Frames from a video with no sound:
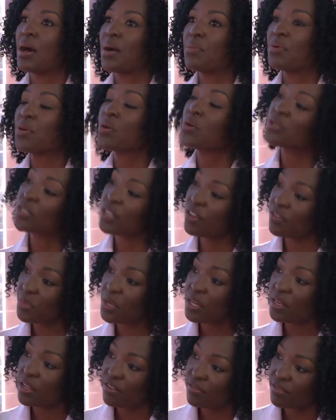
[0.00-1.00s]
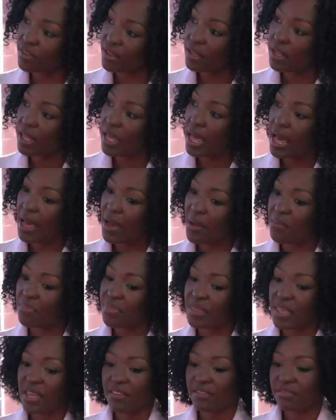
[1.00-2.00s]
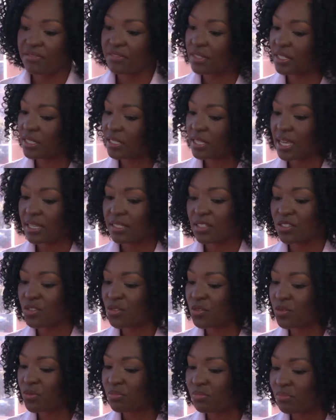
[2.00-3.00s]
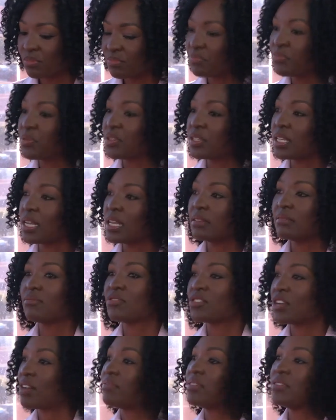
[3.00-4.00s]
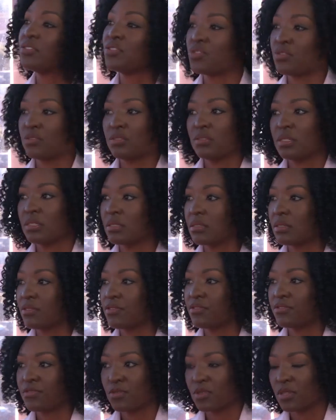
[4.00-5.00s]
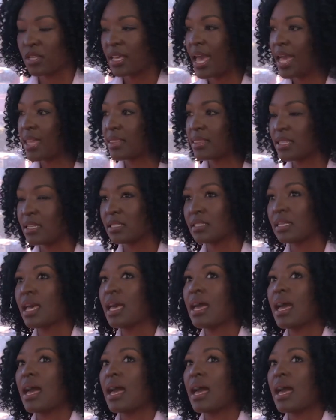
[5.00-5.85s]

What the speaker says: we also have Minerva. They've decided to put in travel insurance for the athletes.